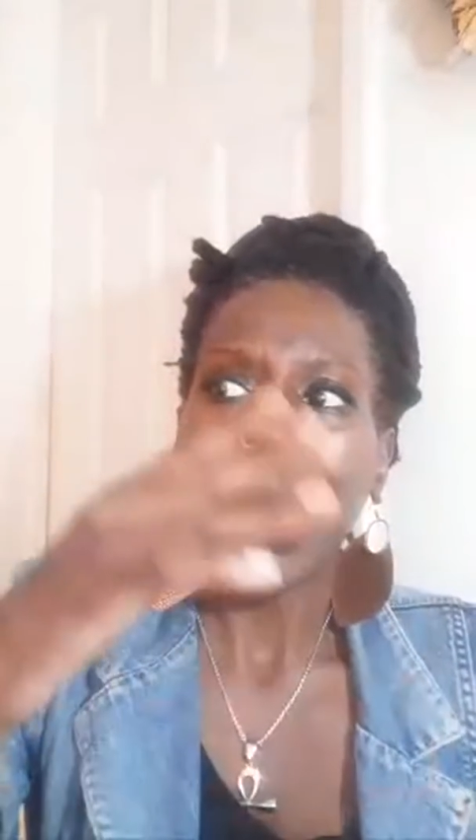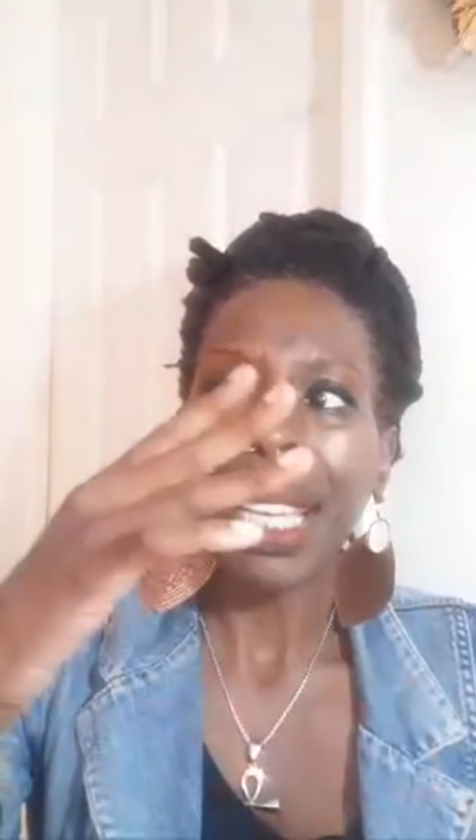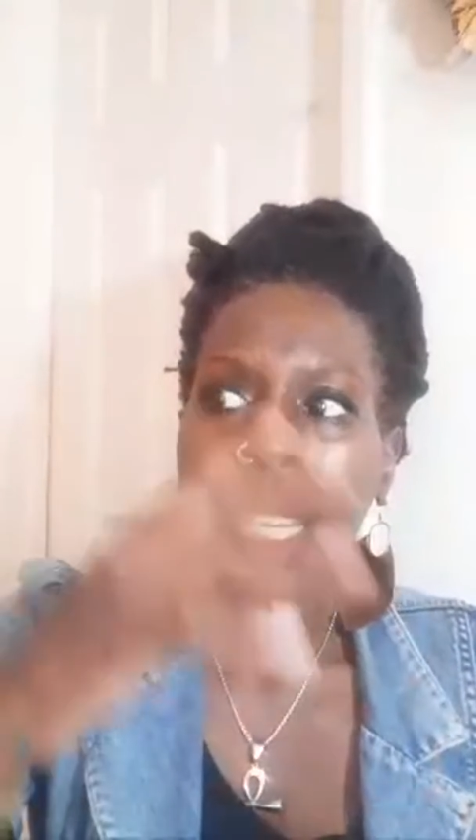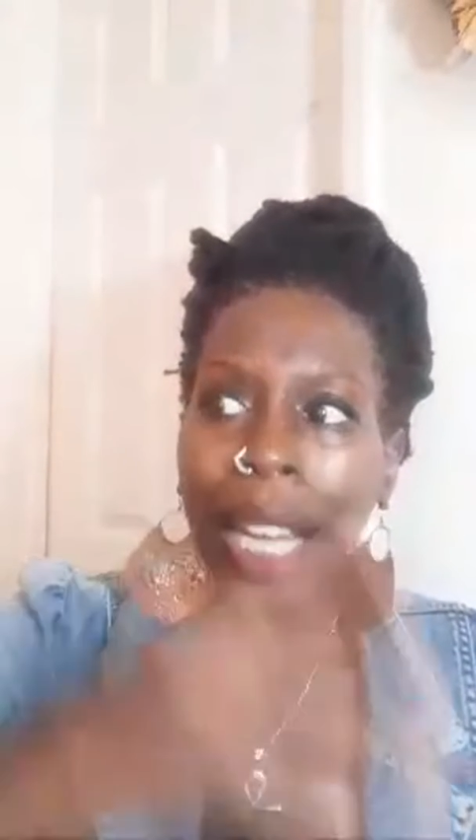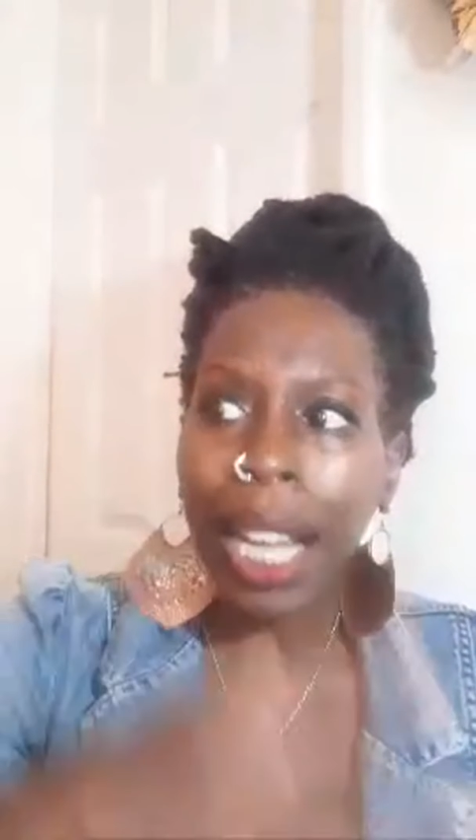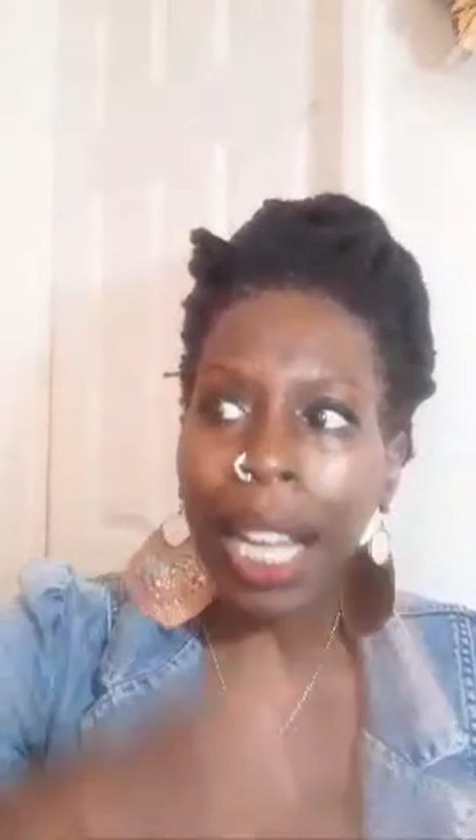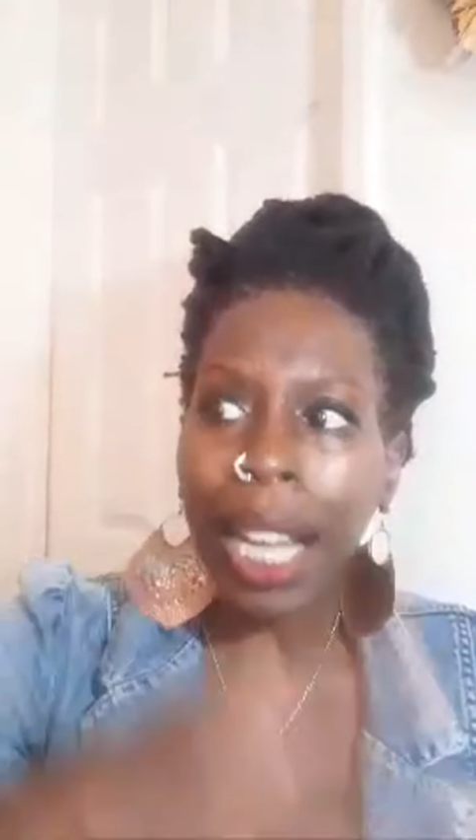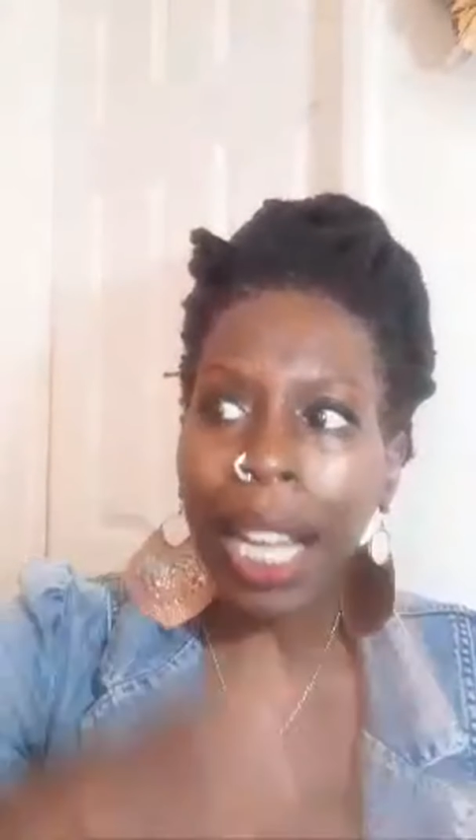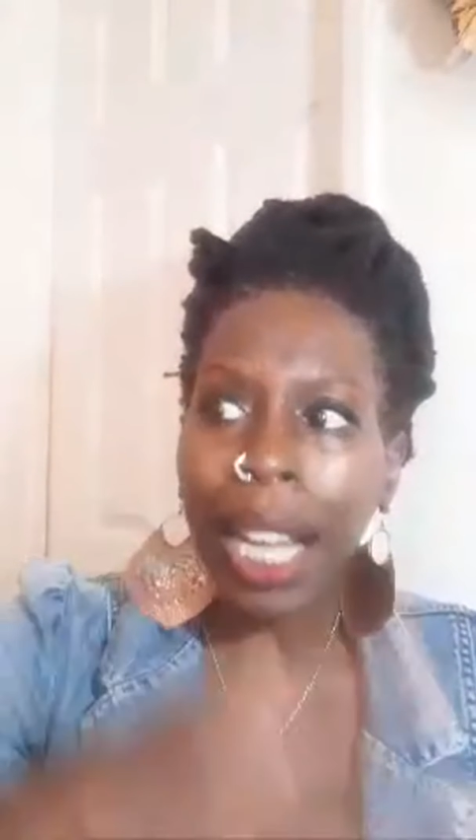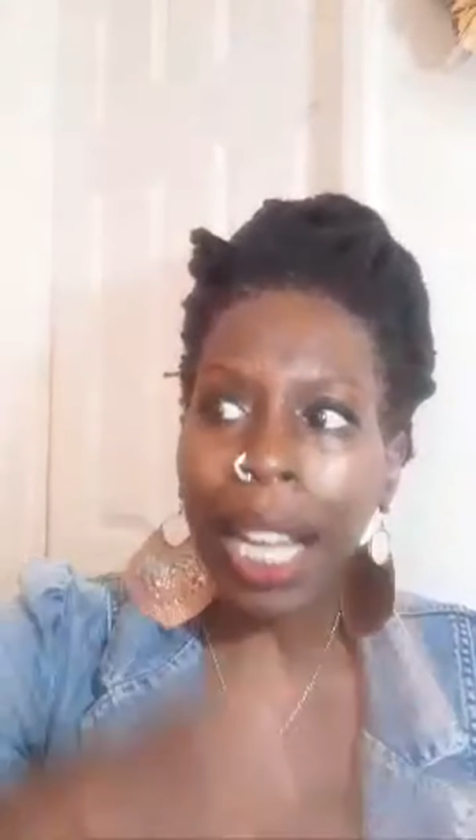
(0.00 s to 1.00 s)

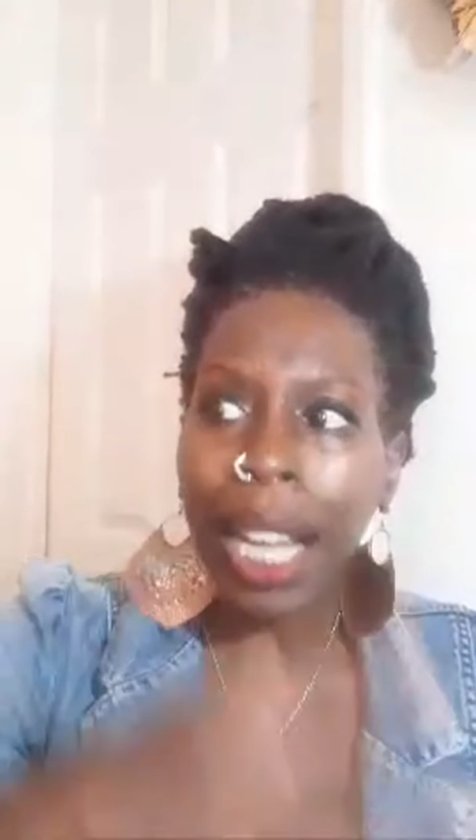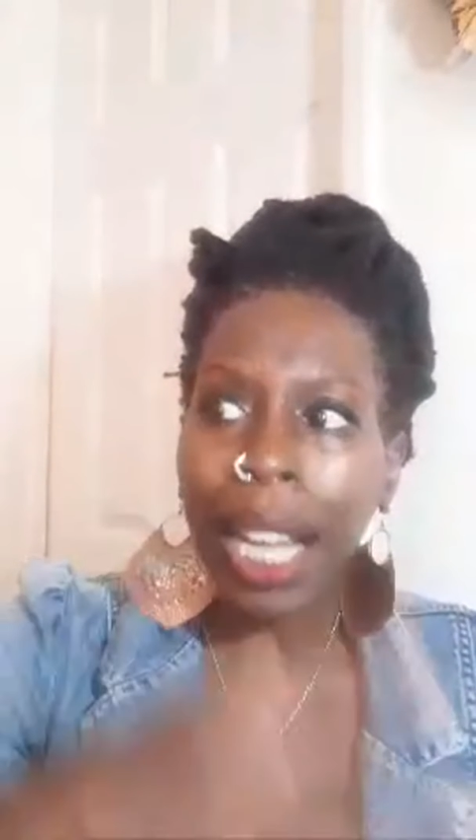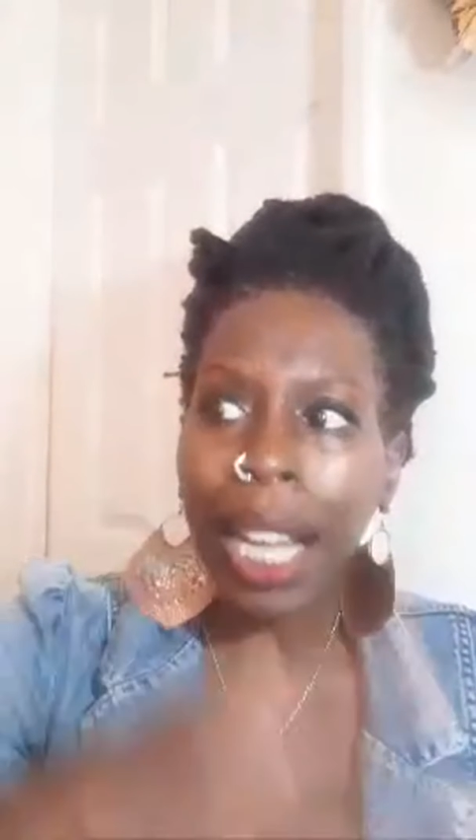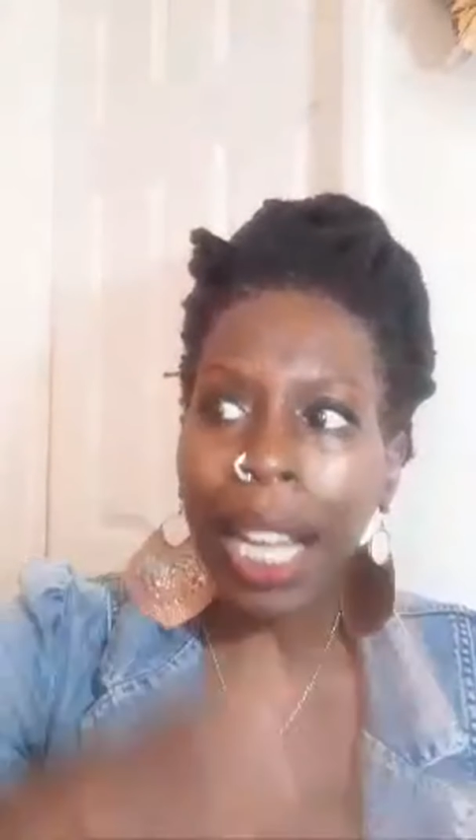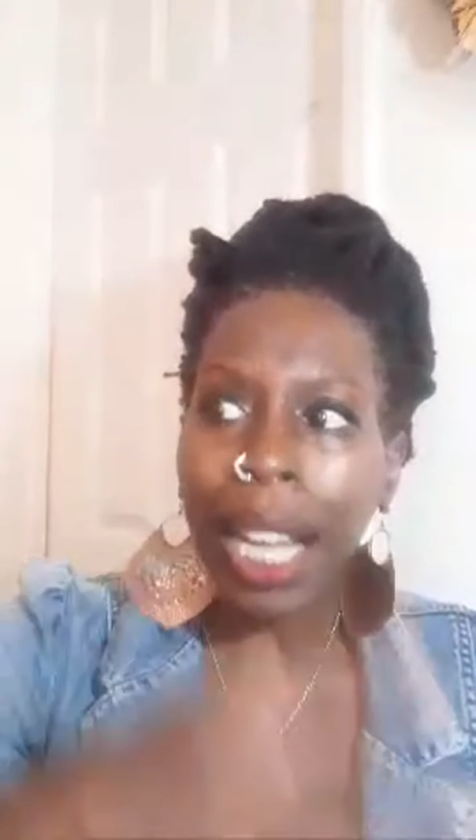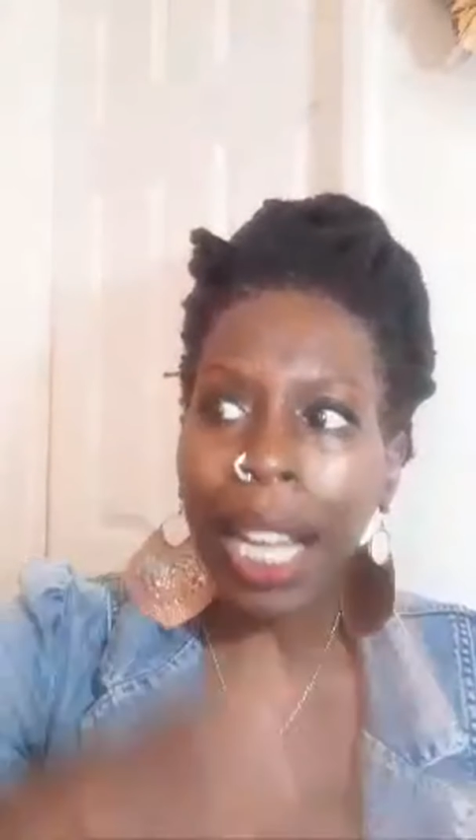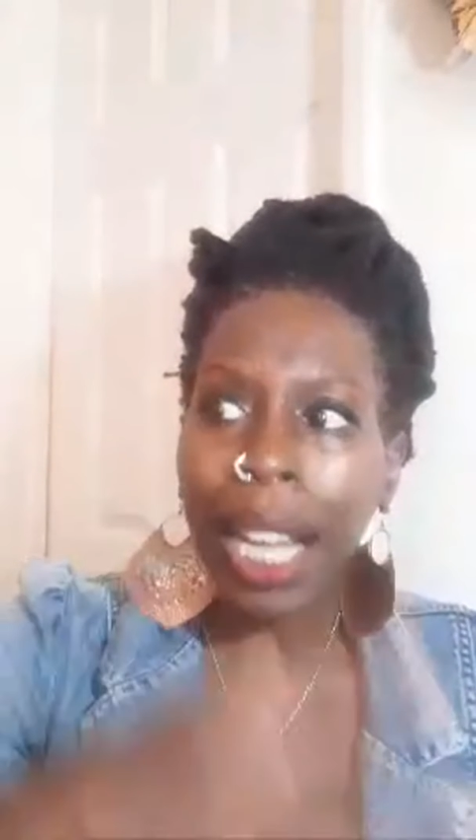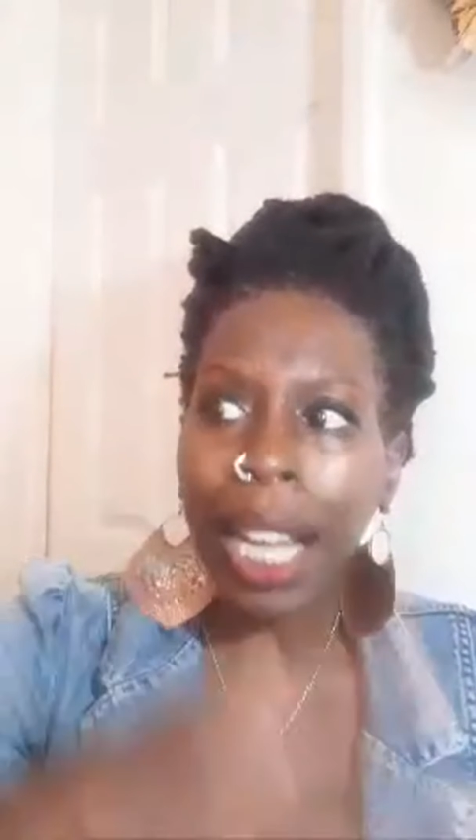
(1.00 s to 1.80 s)
because after